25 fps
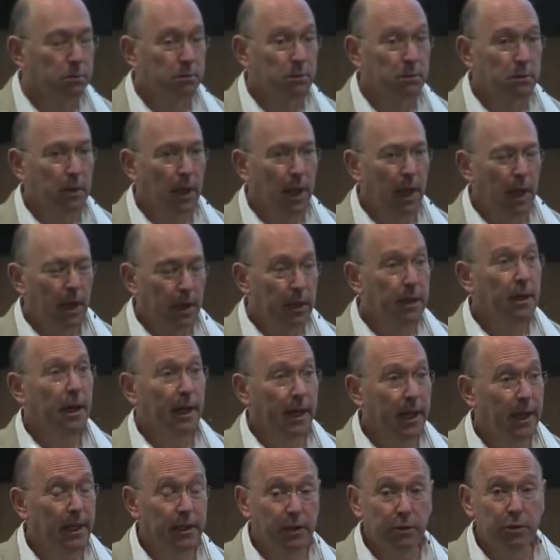how did I
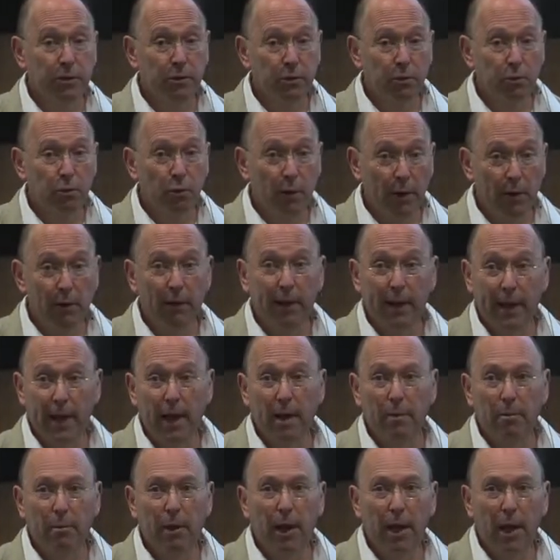get to where I
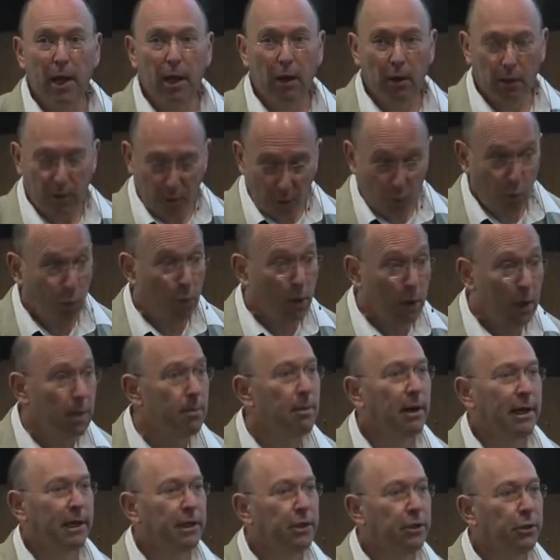am now, what am
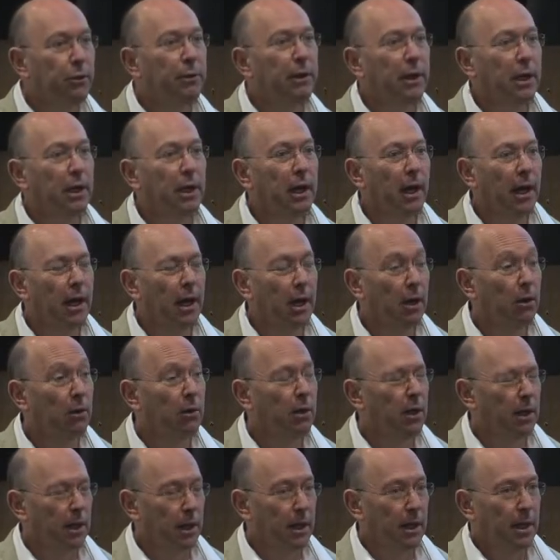I doing now,
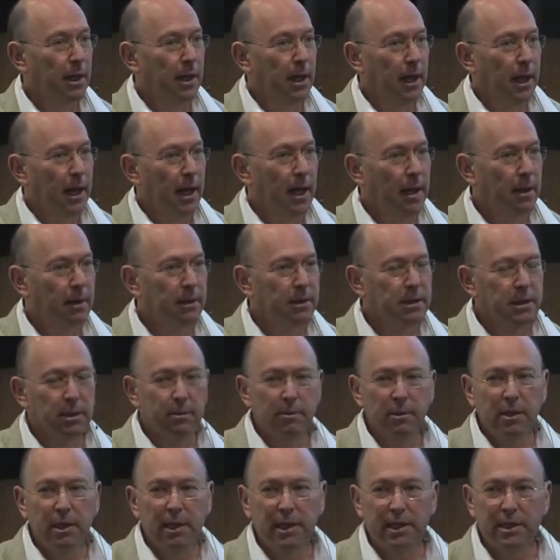and some
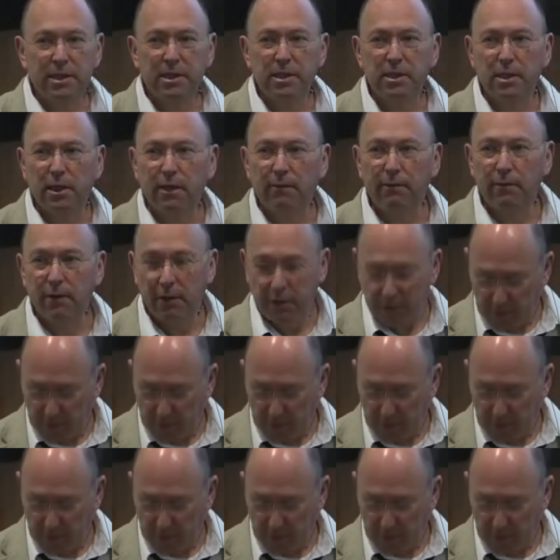of the lessons I've learned